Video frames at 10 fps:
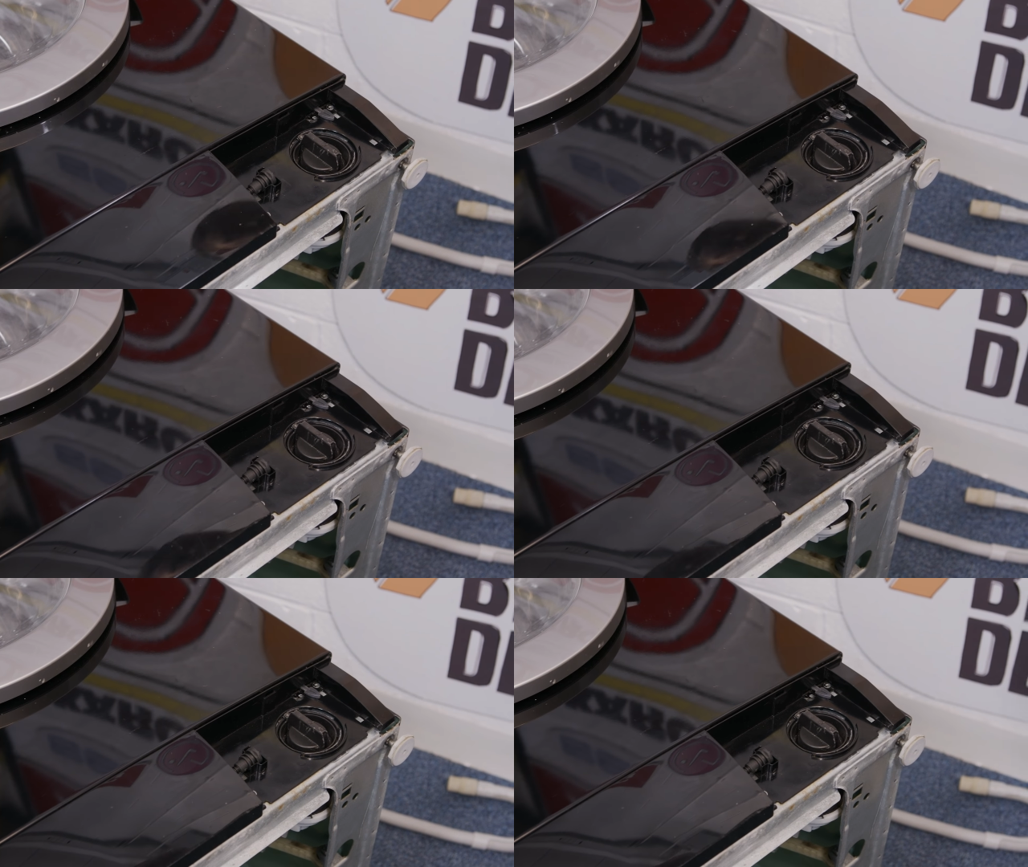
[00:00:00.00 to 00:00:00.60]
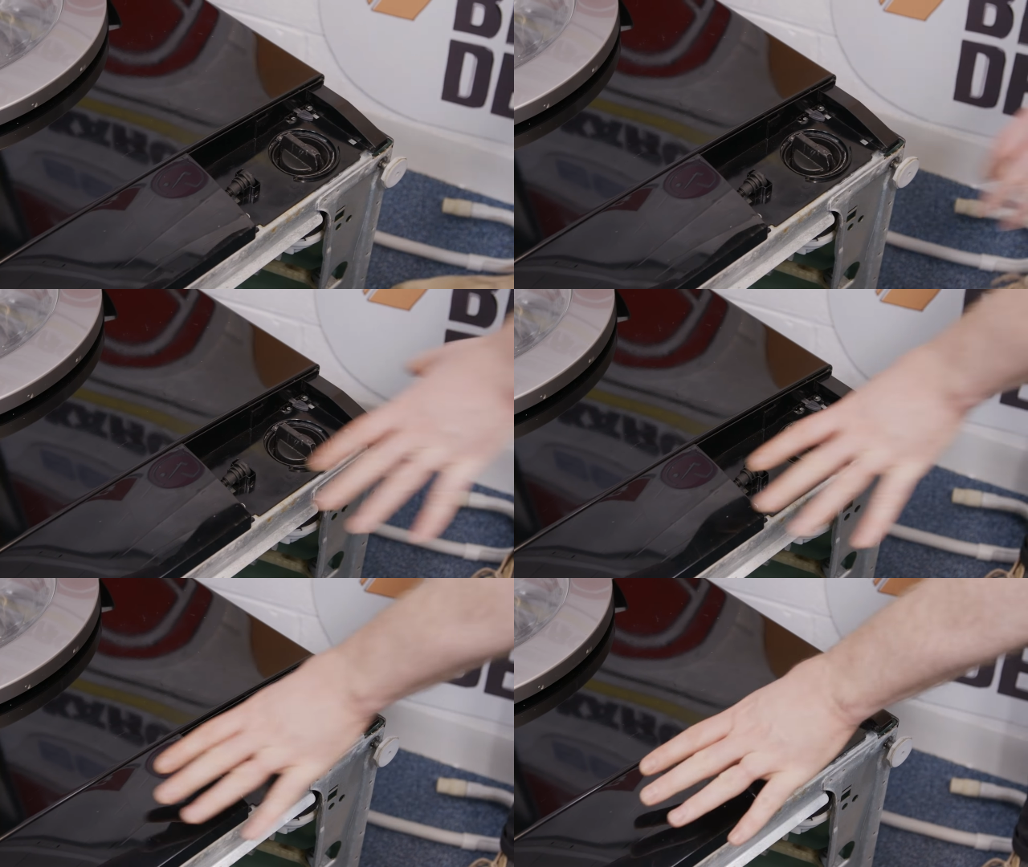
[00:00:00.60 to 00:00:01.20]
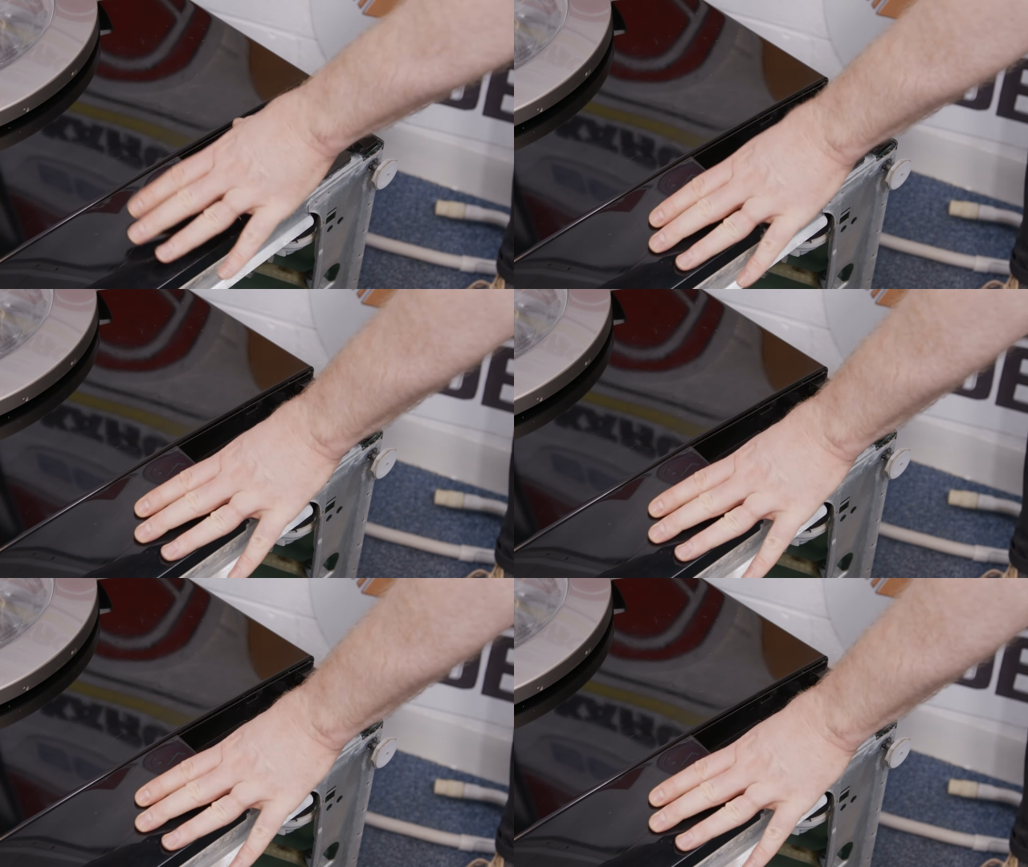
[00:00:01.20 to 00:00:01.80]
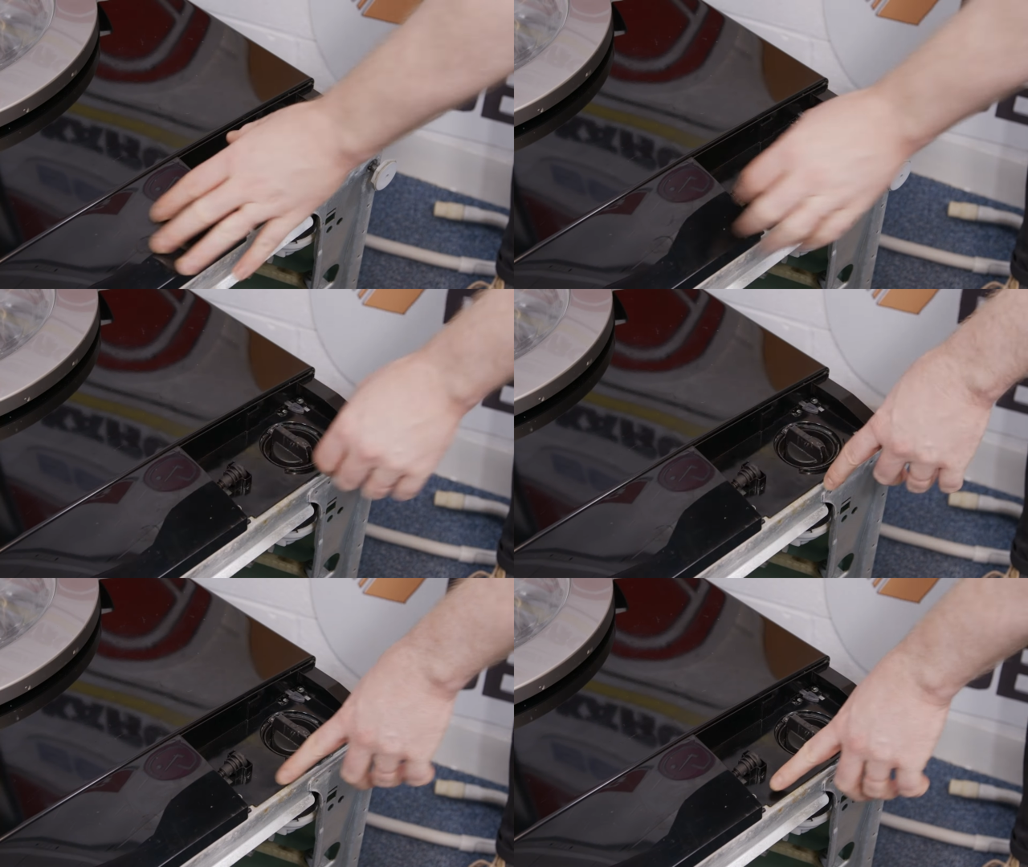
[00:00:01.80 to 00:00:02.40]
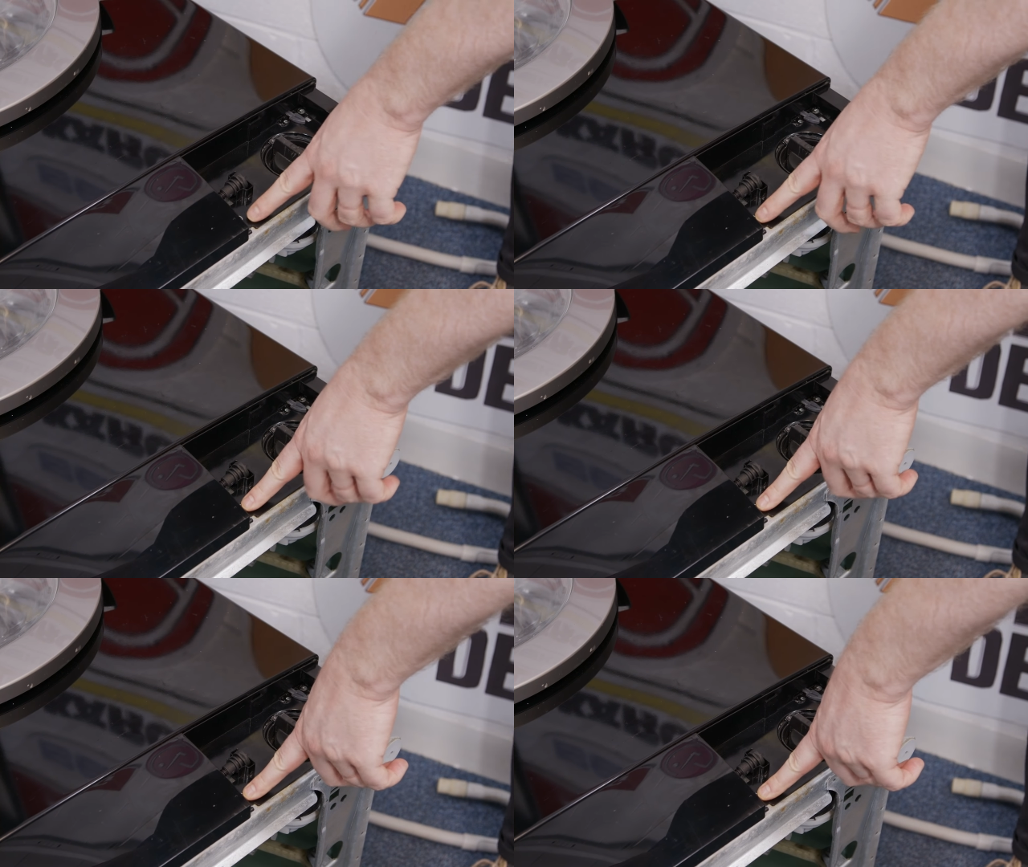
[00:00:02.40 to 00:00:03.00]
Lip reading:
No face is visible, so there are no lips to read.